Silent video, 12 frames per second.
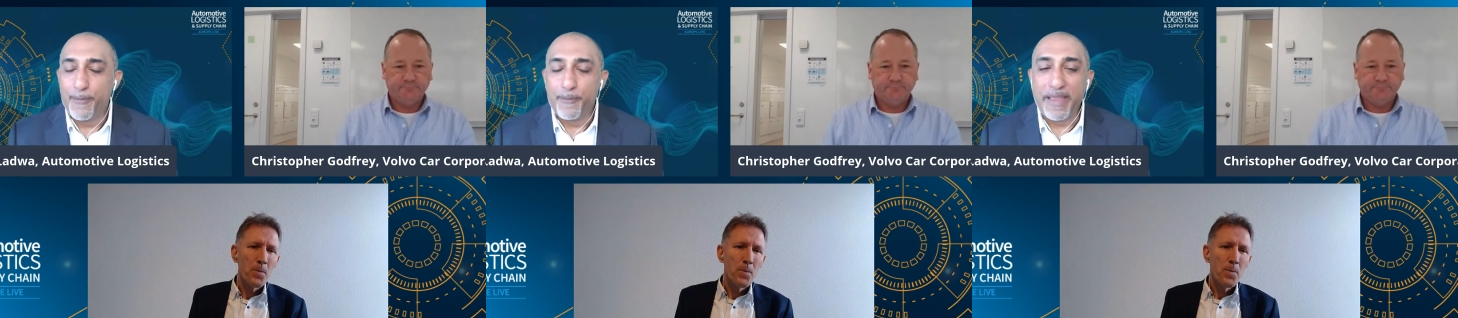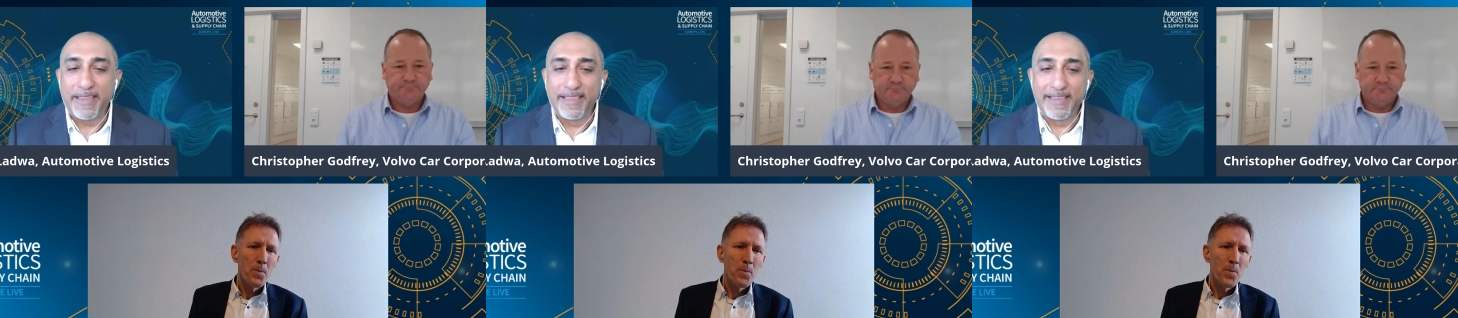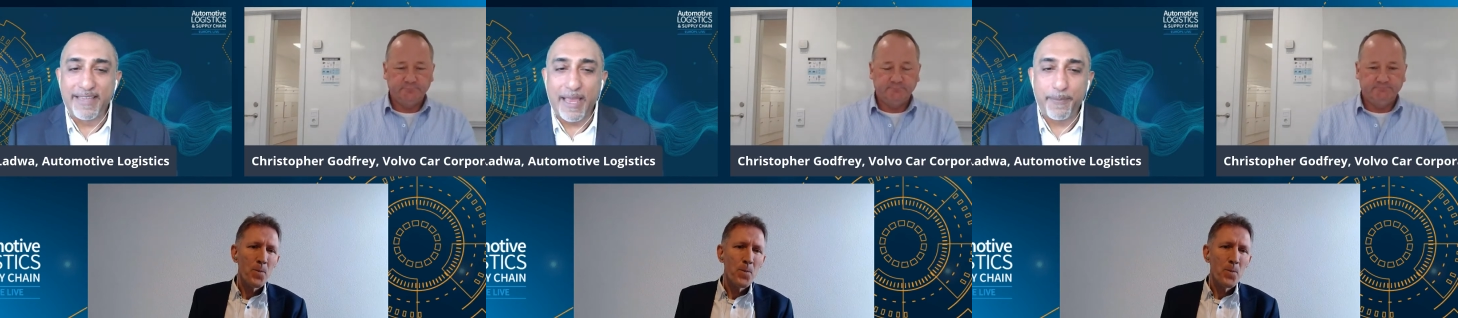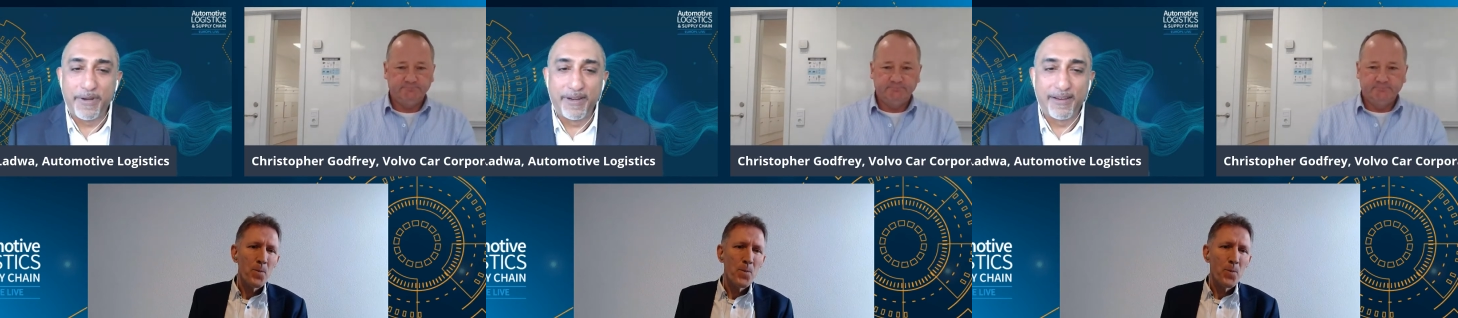Speaker 1: making this
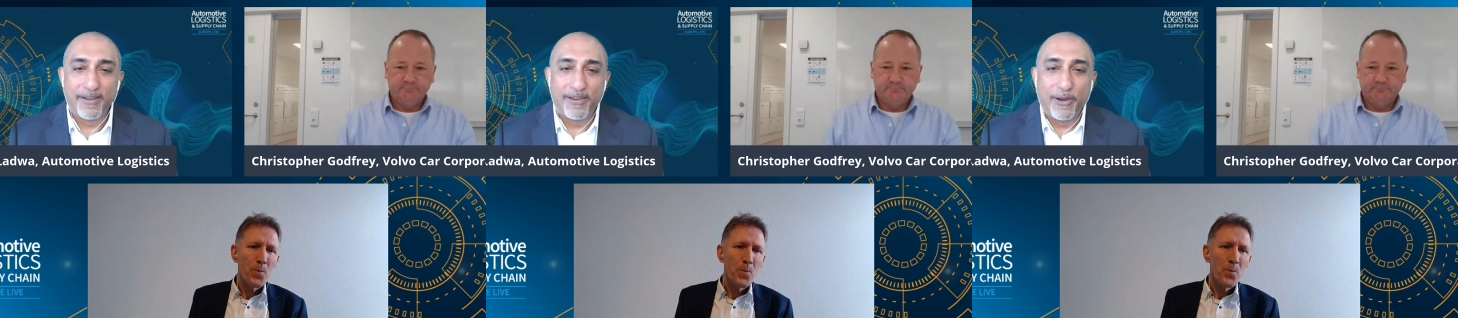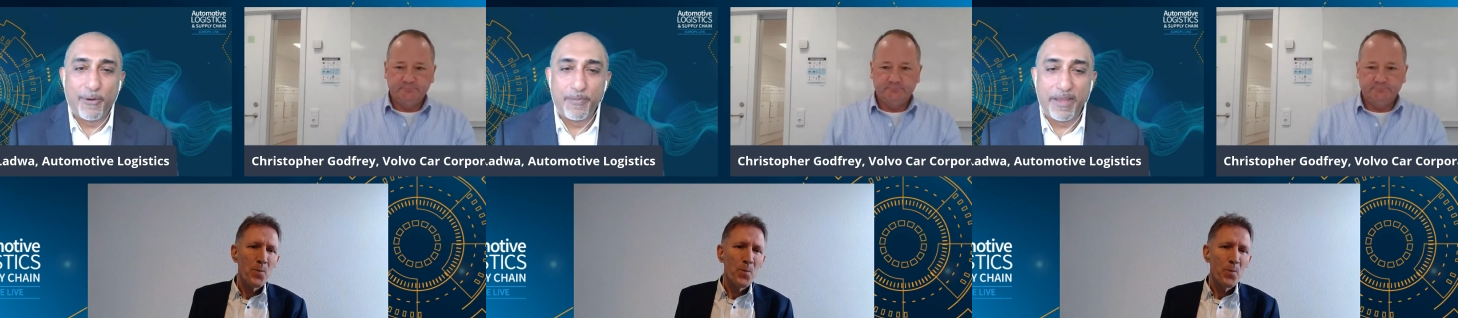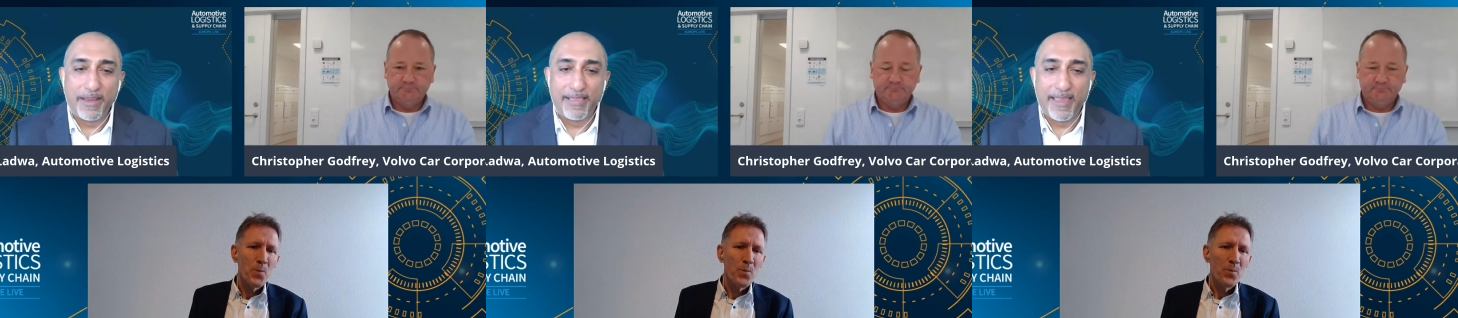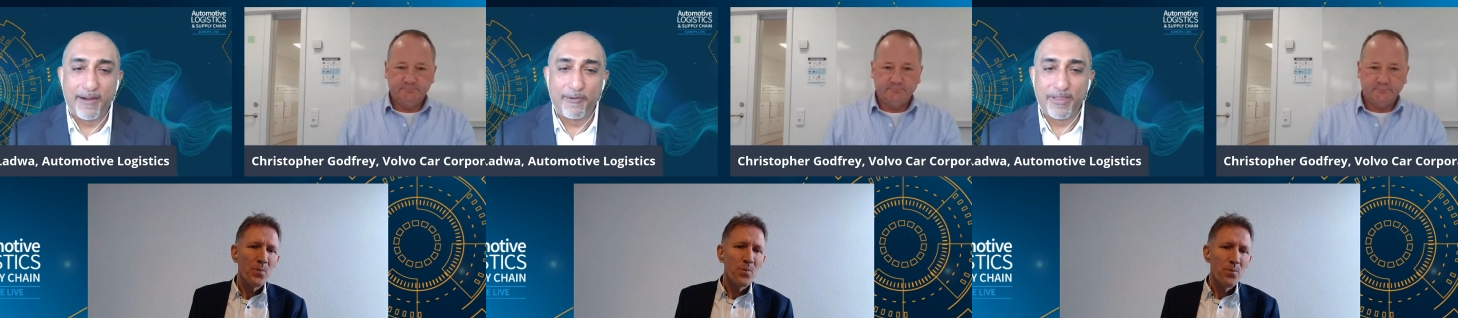happen and you know
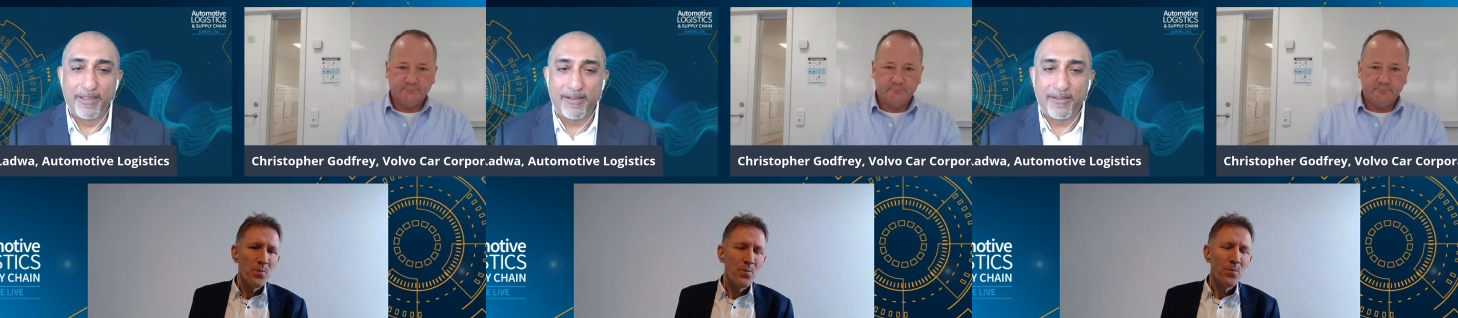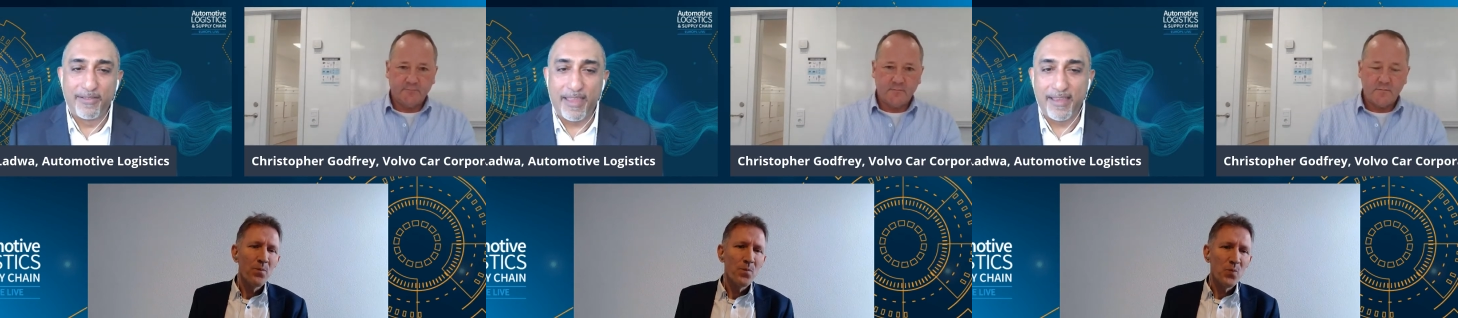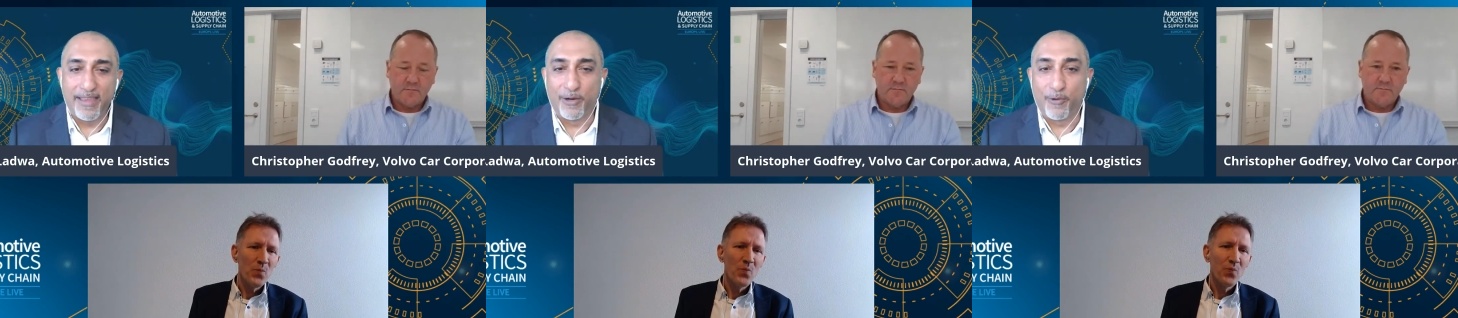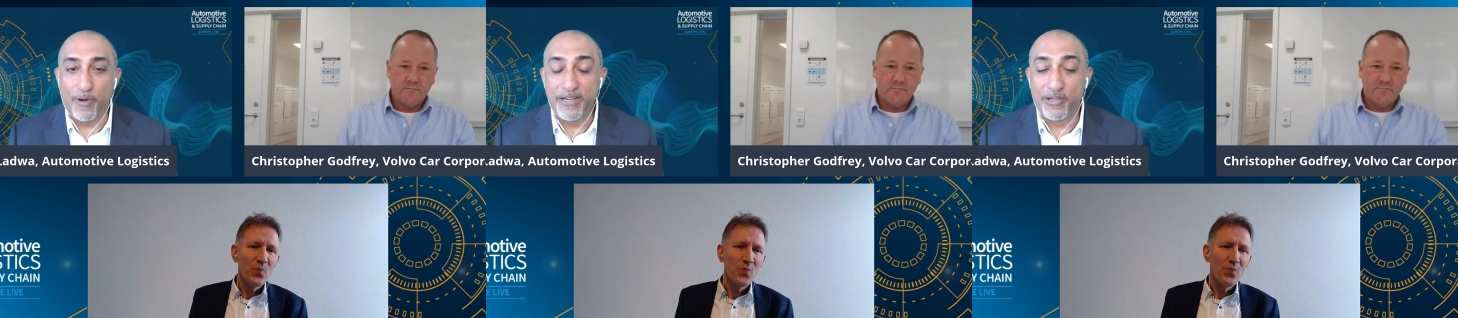being there on the on the
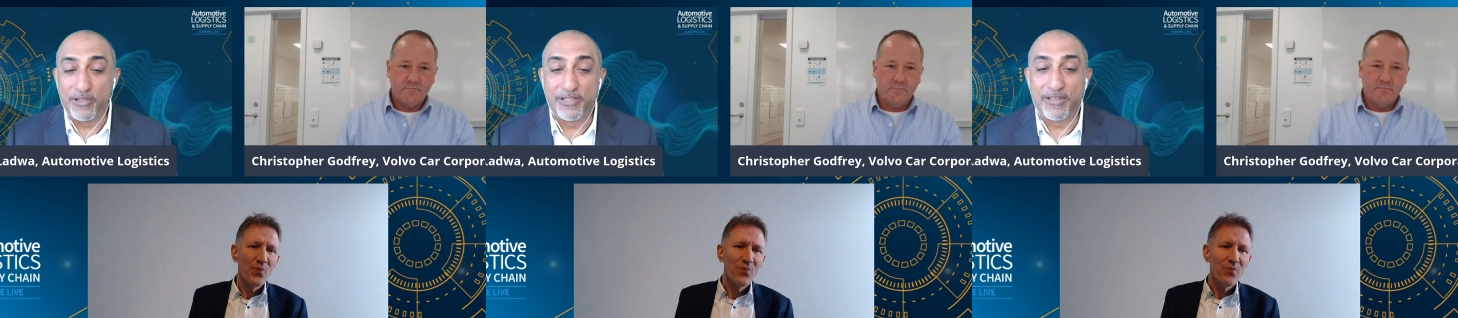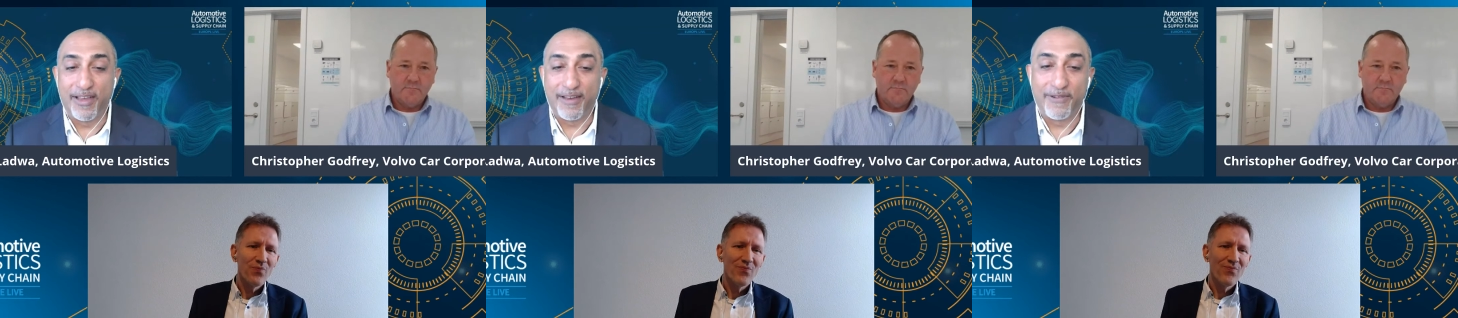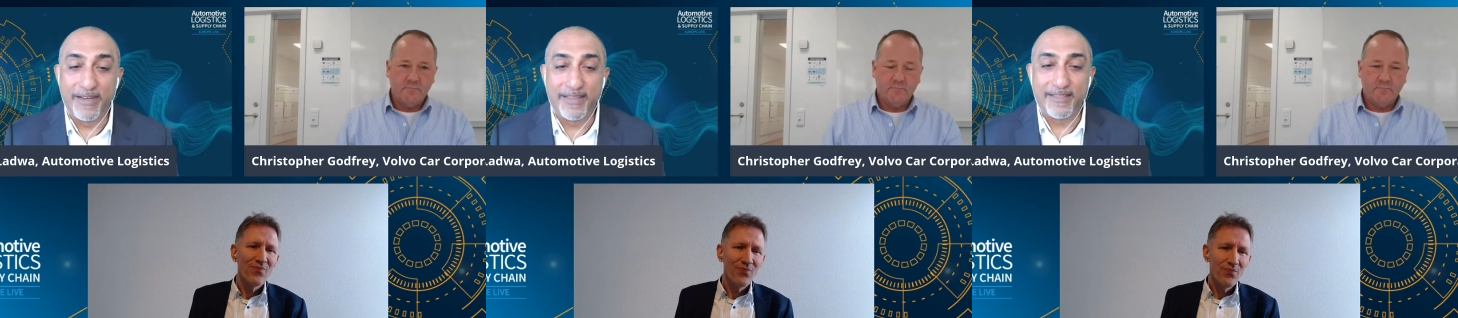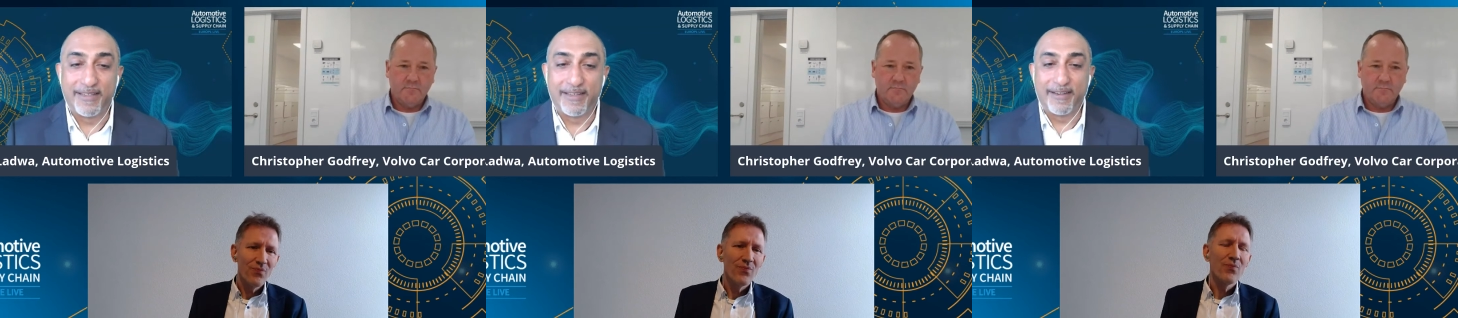integration side
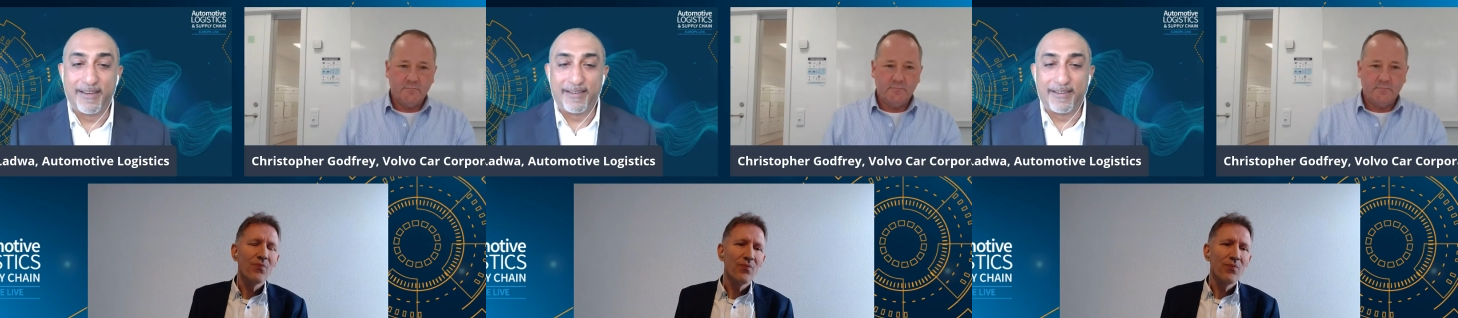right and,